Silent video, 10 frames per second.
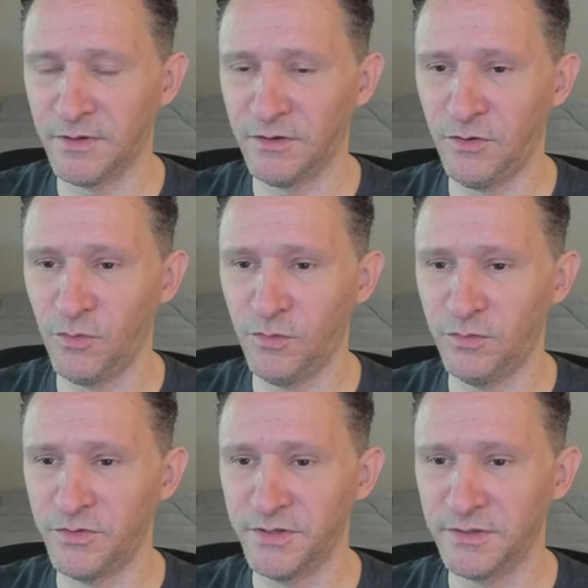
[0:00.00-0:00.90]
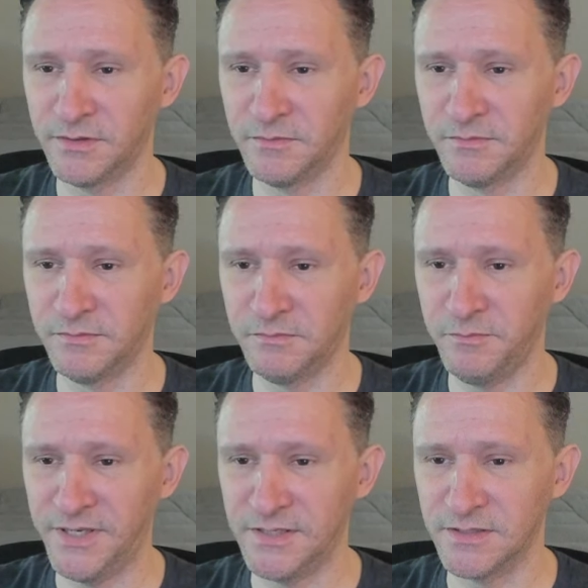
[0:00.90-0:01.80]
gold
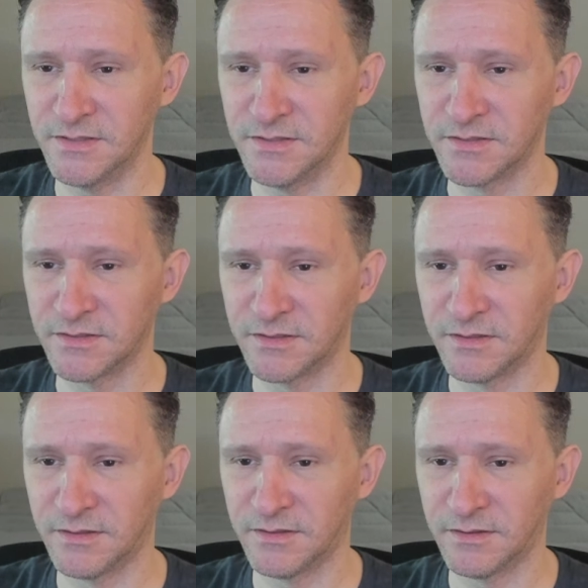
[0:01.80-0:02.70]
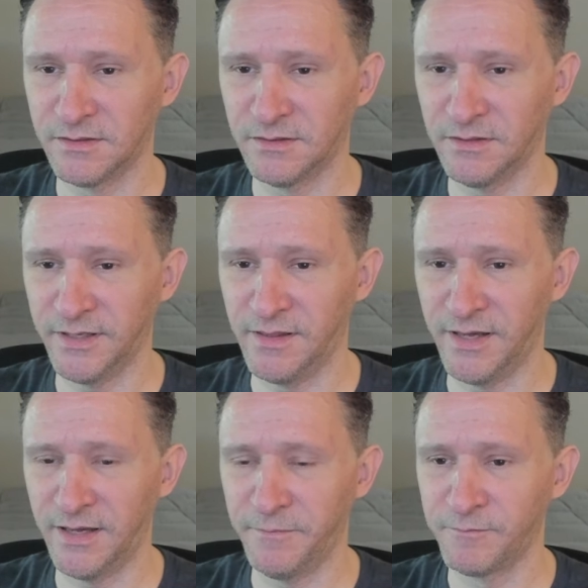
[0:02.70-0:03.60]
pieces, like
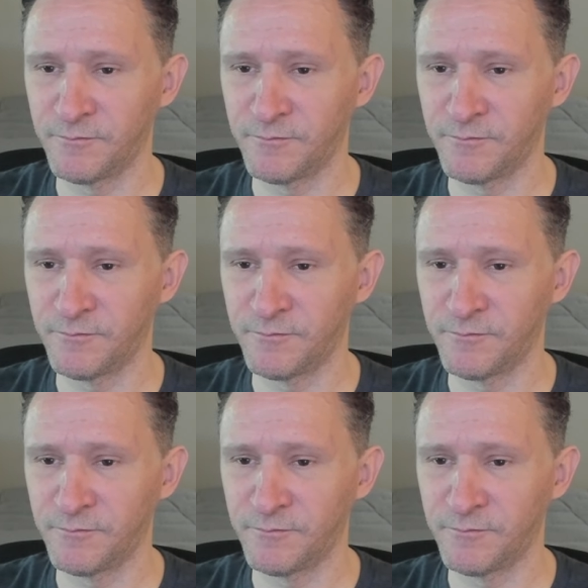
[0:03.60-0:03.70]
that.